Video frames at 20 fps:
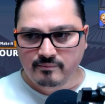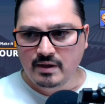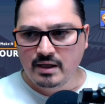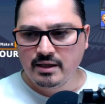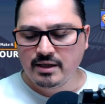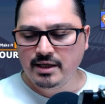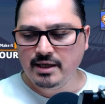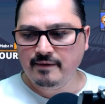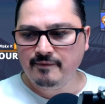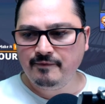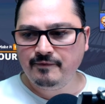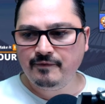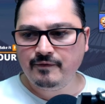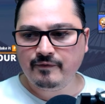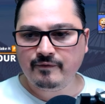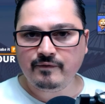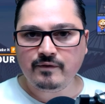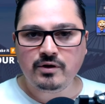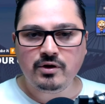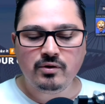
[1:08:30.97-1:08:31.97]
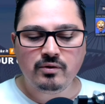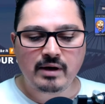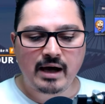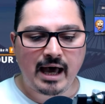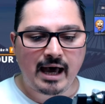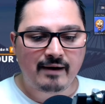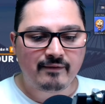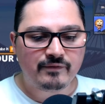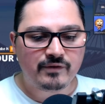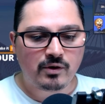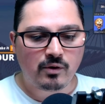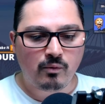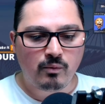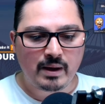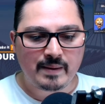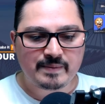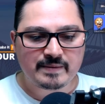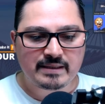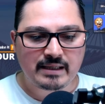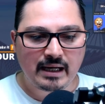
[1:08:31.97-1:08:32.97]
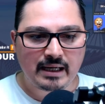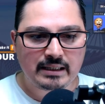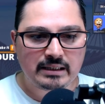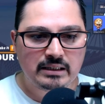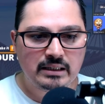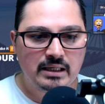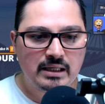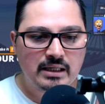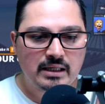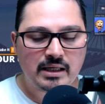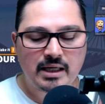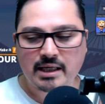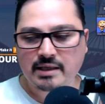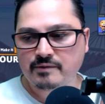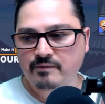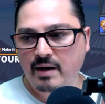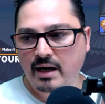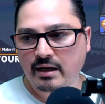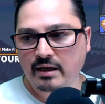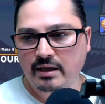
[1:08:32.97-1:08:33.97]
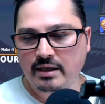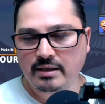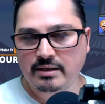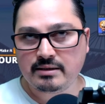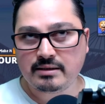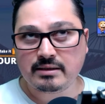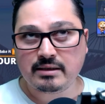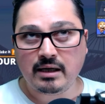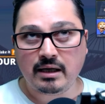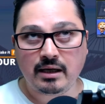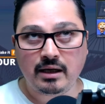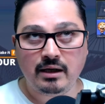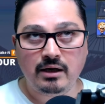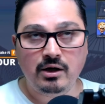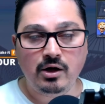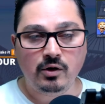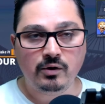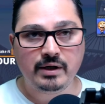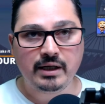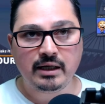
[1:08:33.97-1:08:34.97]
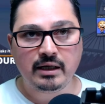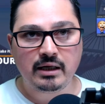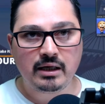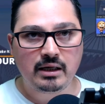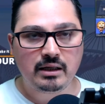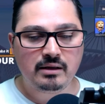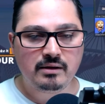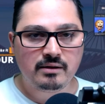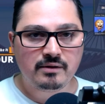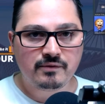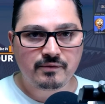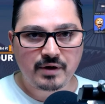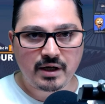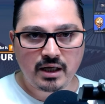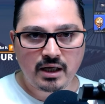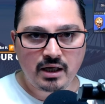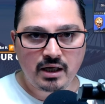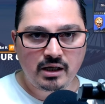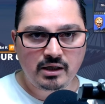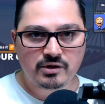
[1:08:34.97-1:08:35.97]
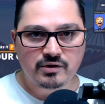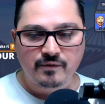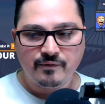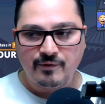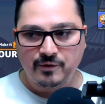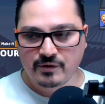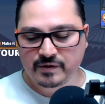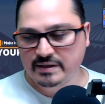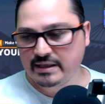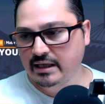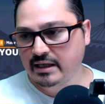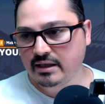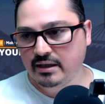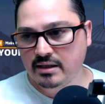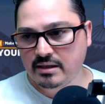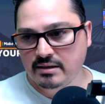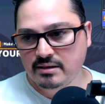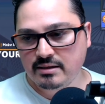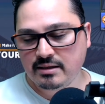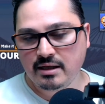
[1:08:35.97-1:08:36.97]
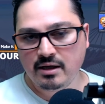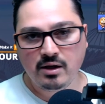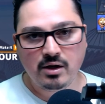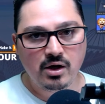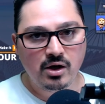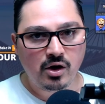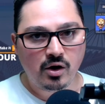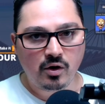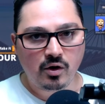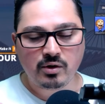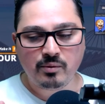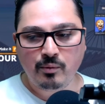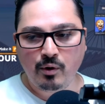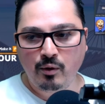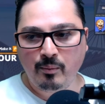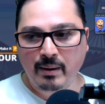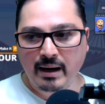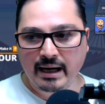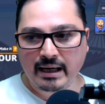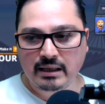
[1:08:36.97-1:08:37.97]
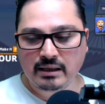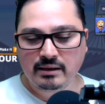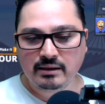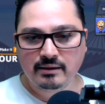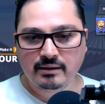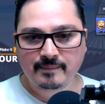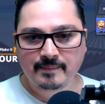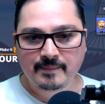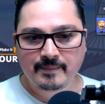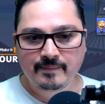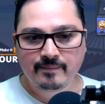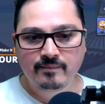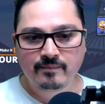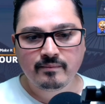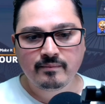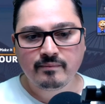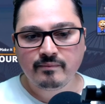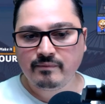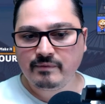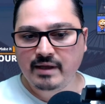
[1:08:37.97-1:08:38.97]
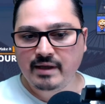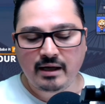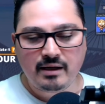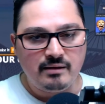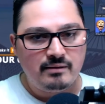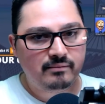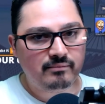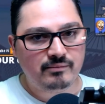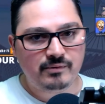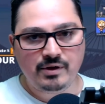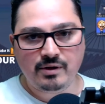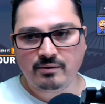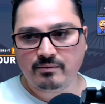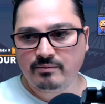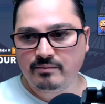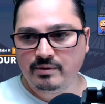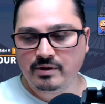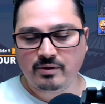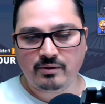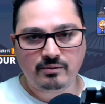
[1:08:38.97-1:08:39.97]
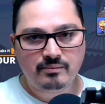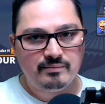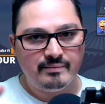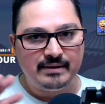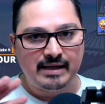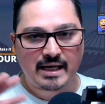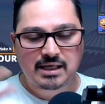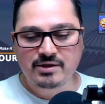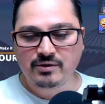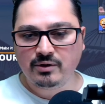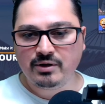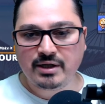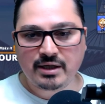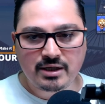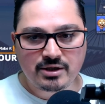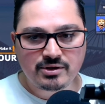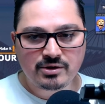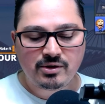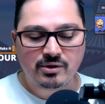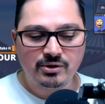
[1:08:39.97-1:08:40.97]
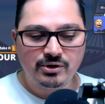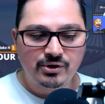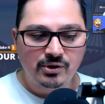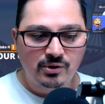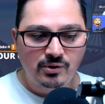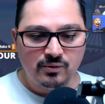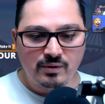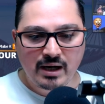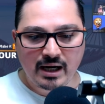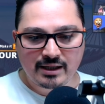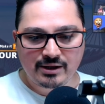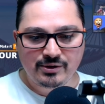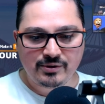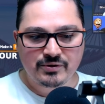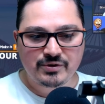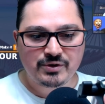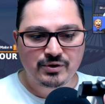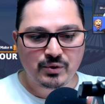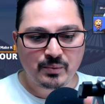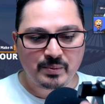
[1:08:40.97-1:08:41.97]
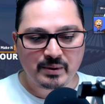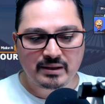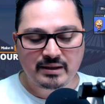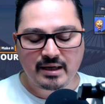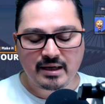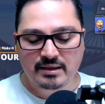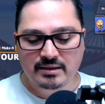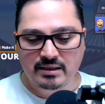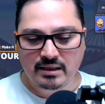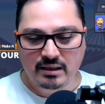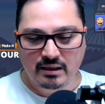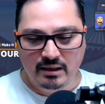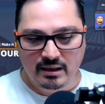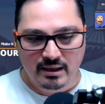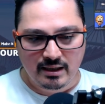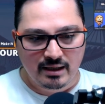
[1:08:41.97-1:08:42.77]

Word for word: if you have your website is run, it's uh, loading in three to four seconds on mobile then you you that's all you need to know. Don't look at those stupid things in